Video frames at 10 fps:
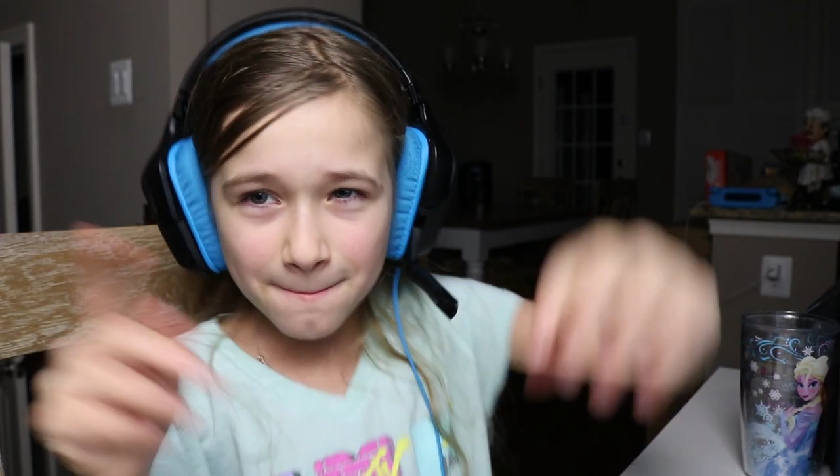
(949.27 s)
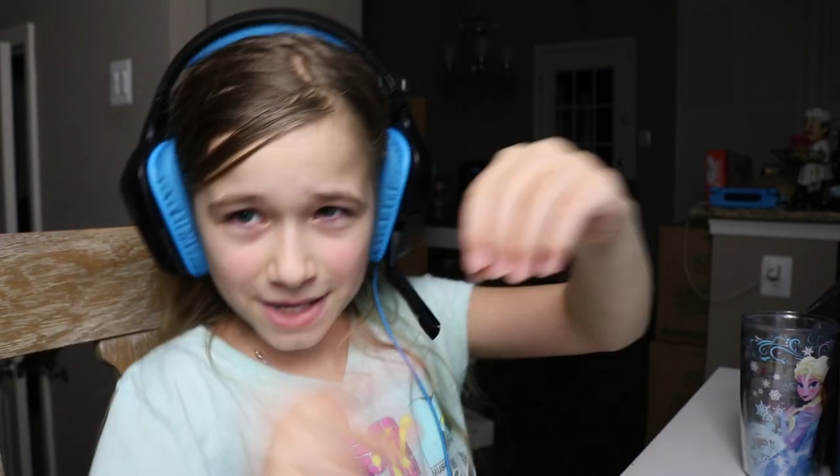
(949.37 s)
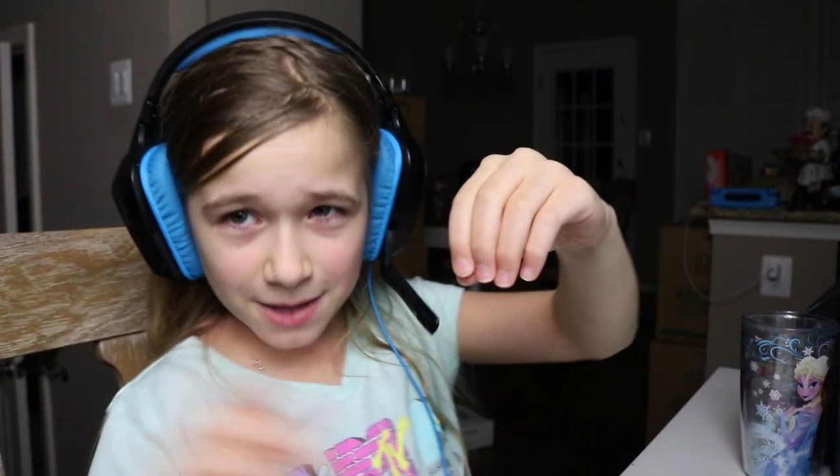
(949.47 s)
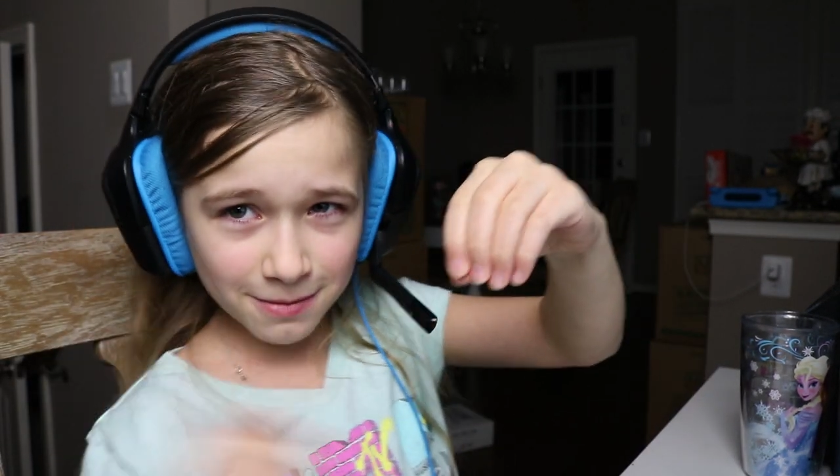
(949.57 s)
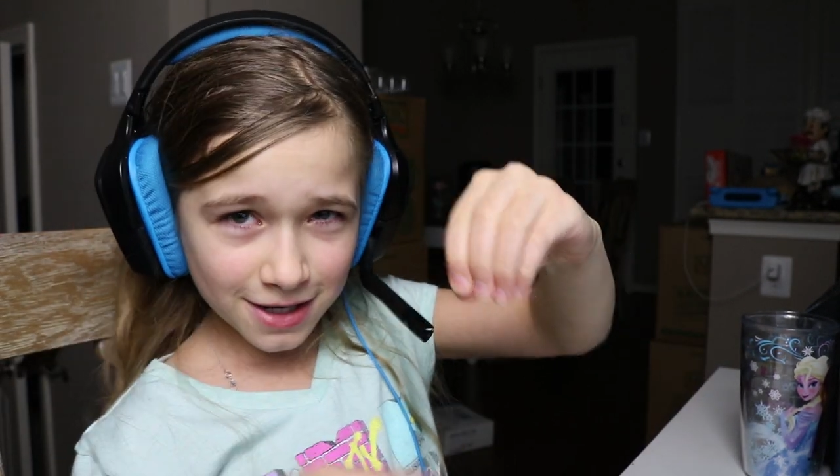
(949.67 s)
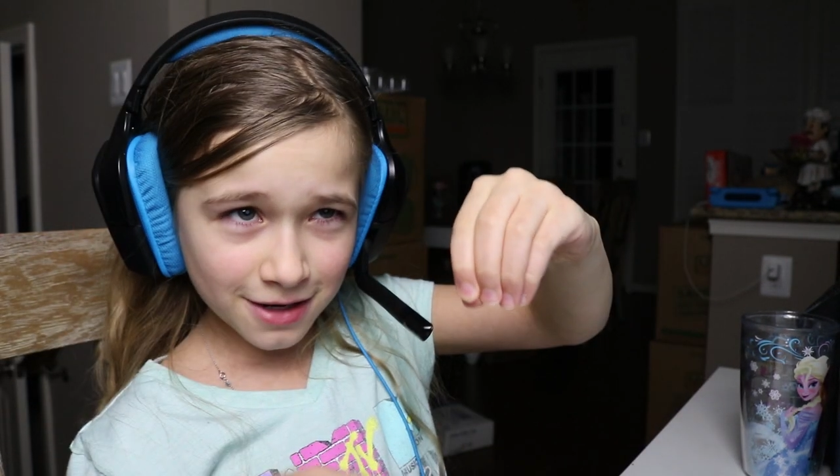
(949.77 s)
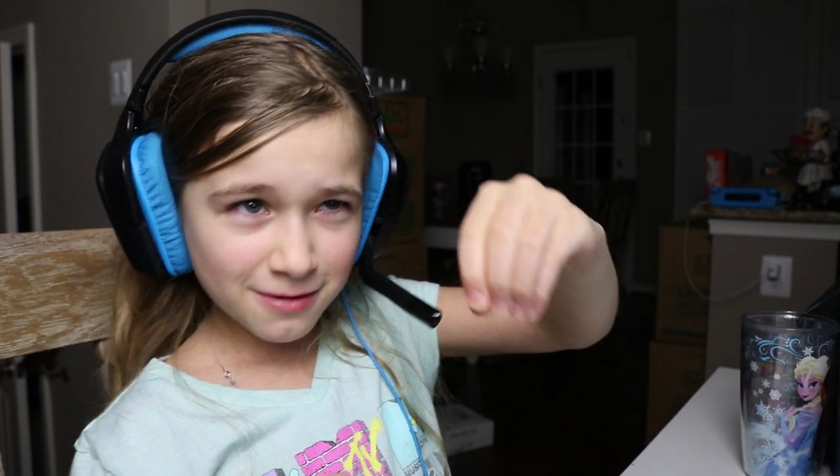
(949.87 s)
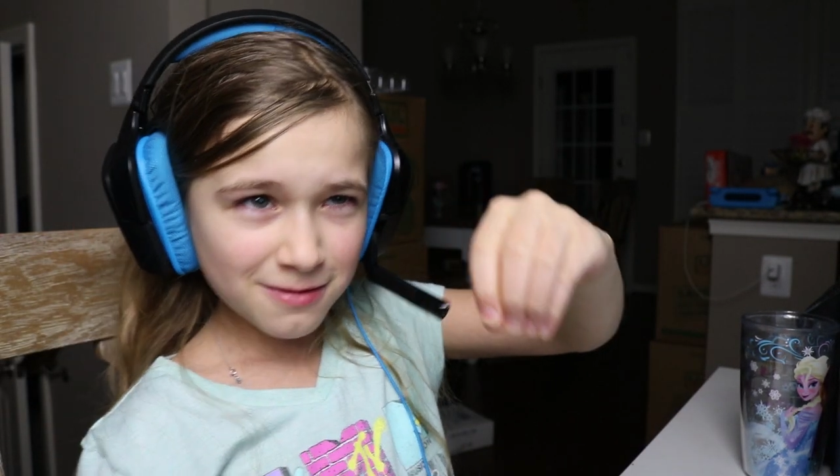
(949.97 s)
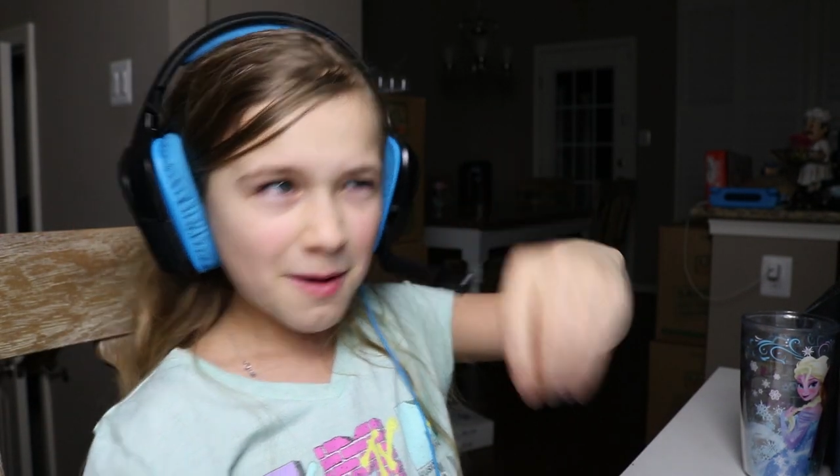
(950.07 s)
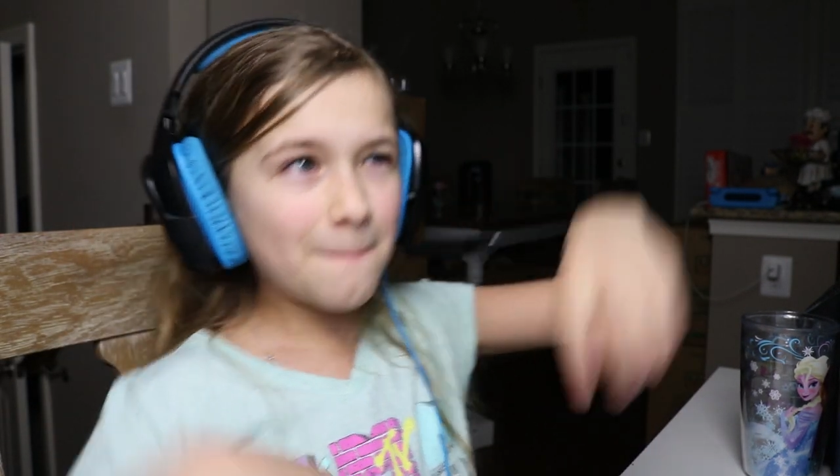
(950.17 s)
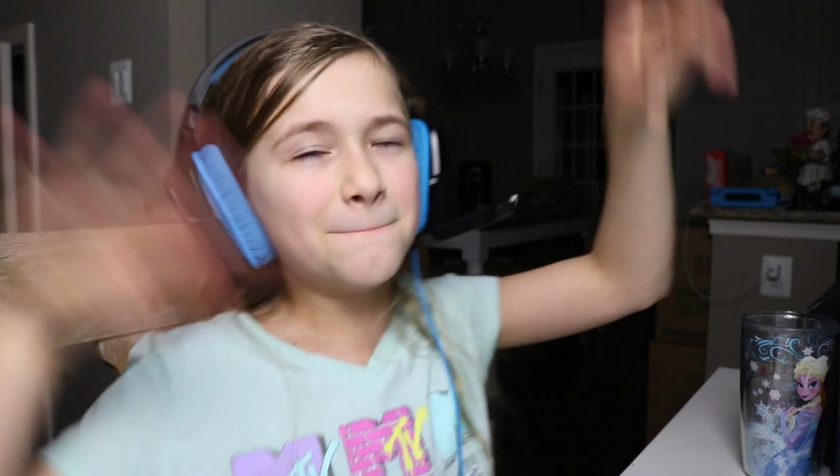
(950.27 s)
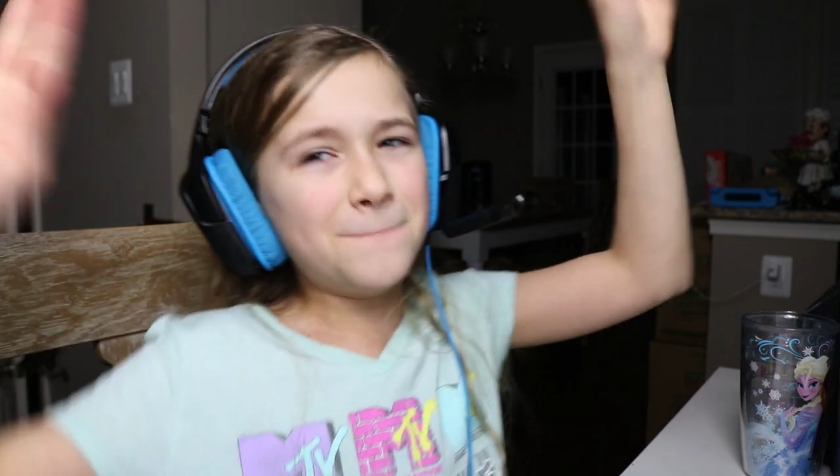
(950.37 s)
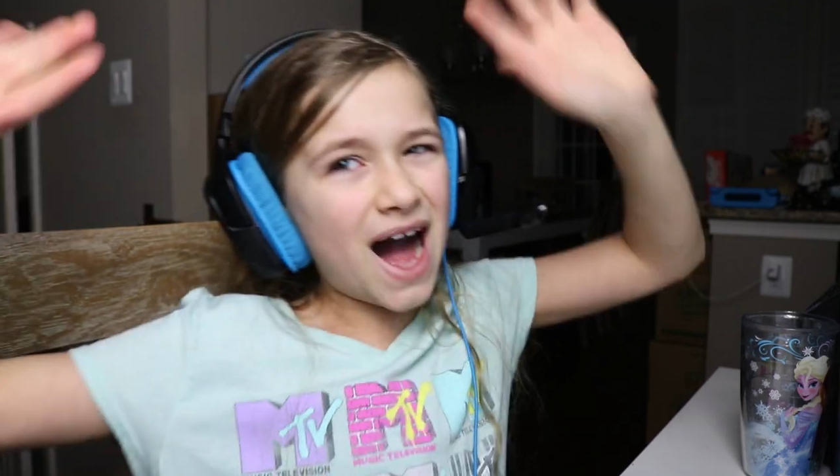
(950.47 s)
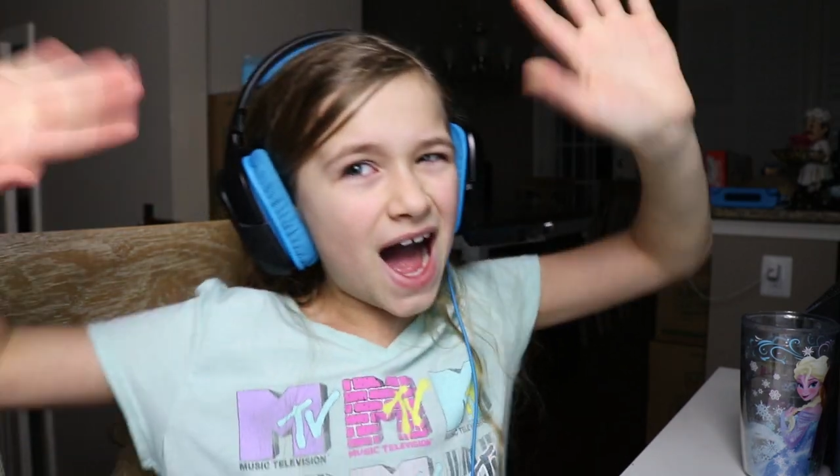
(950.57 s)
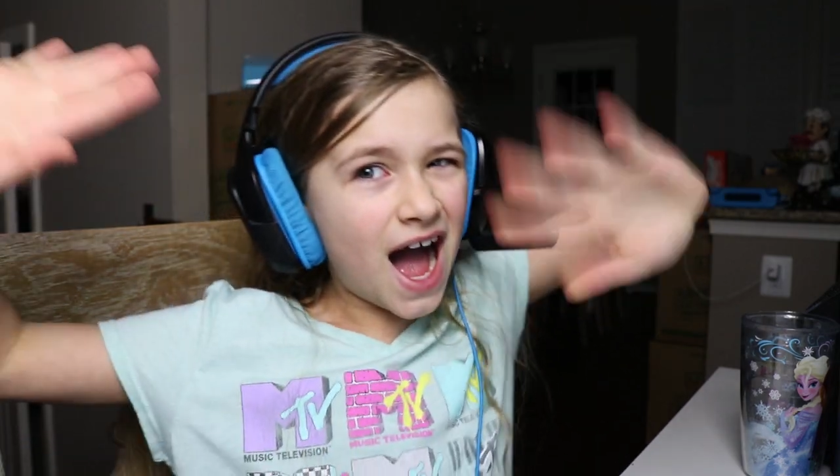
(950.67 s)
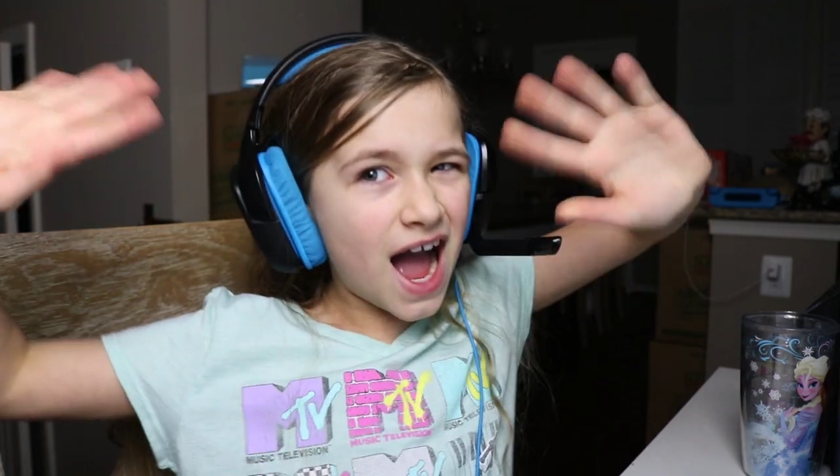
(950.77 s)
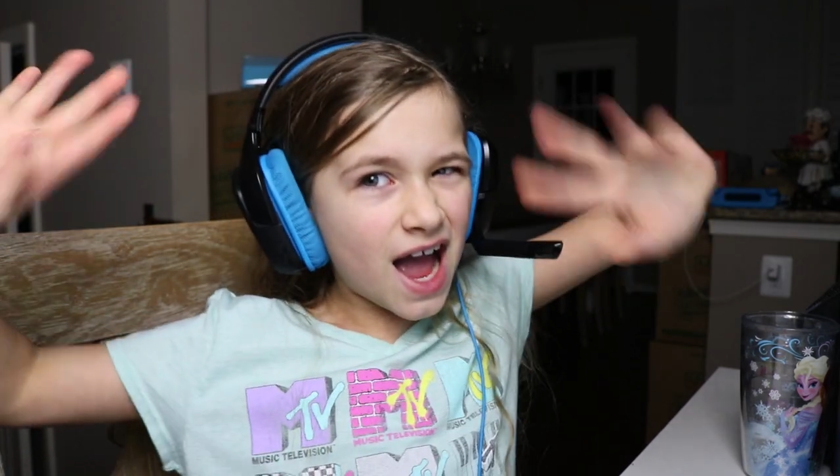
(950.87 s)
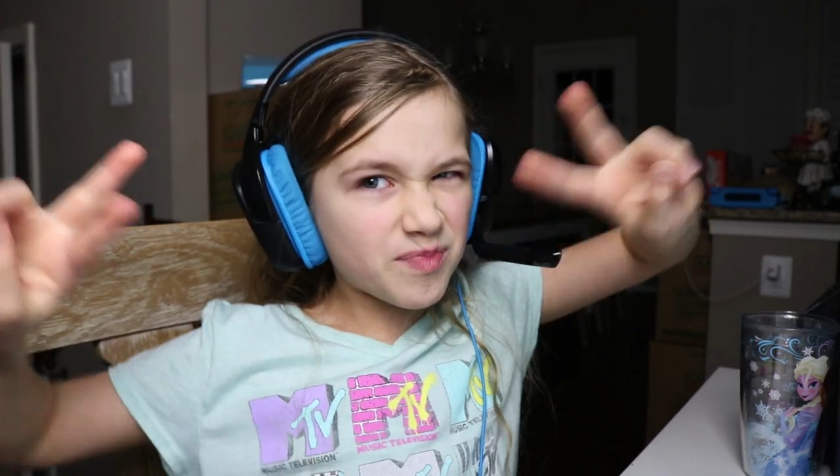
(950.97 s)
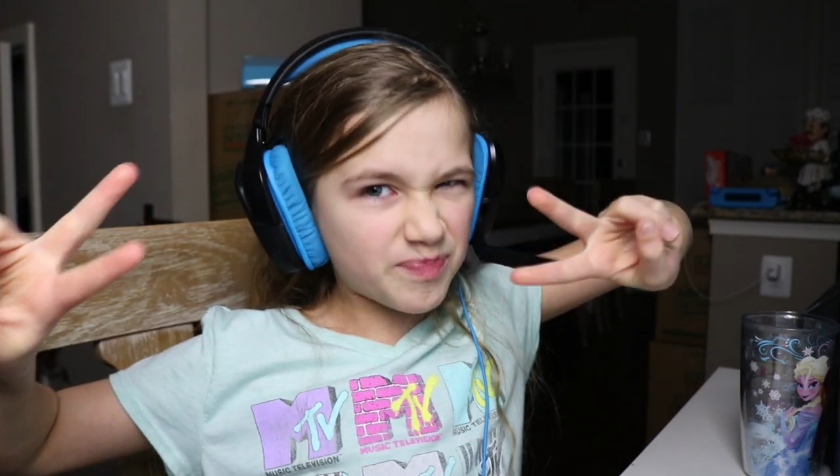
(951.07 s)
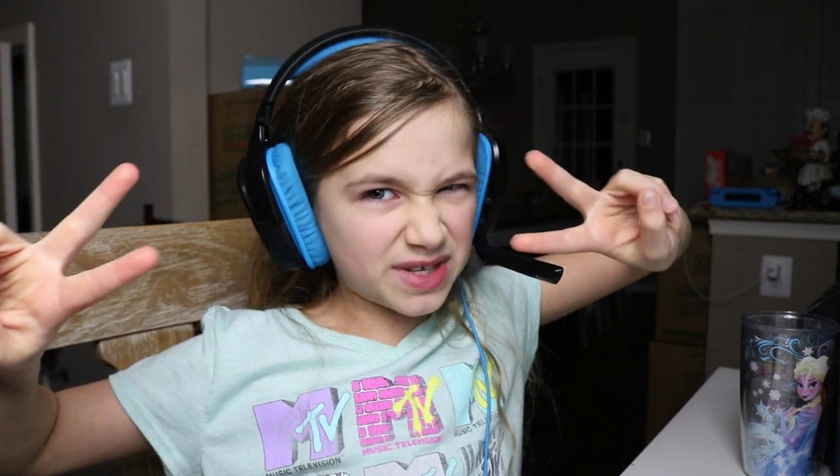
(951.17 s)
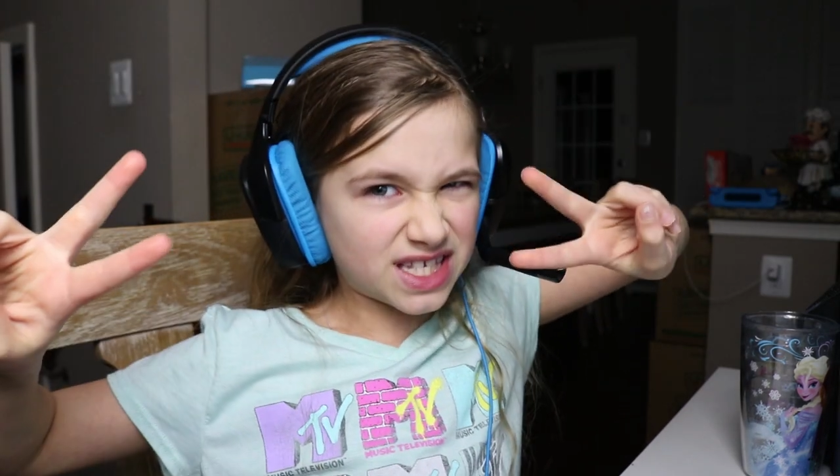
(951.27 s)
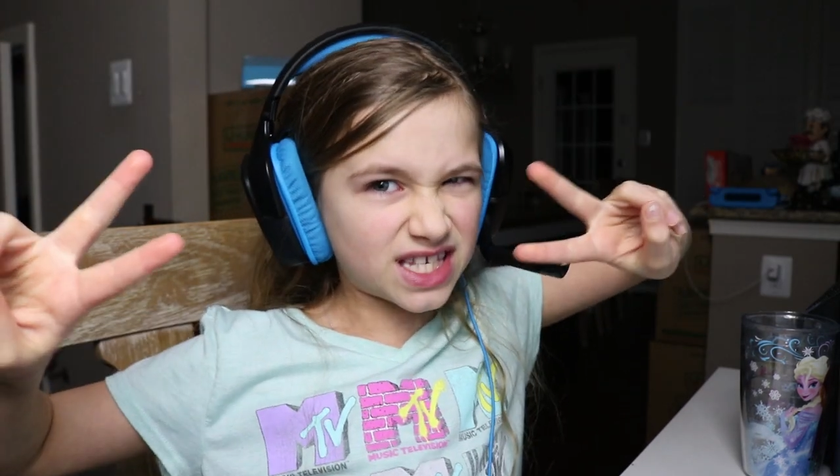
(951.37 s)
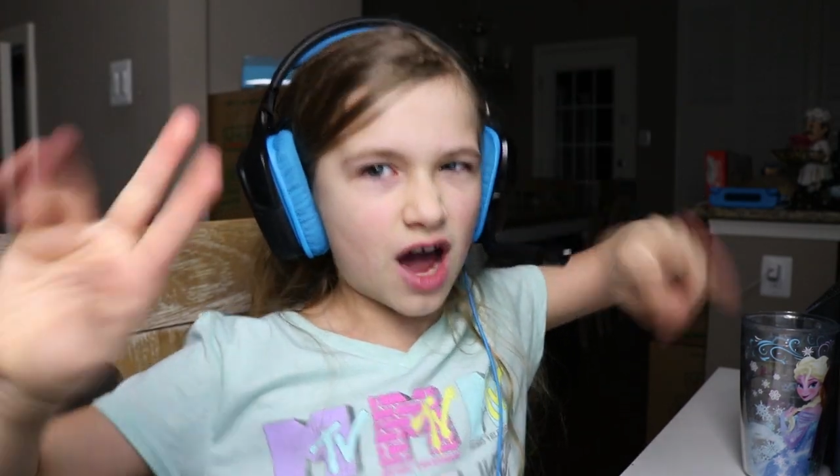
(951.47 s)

Ba-ding, Bye. Peace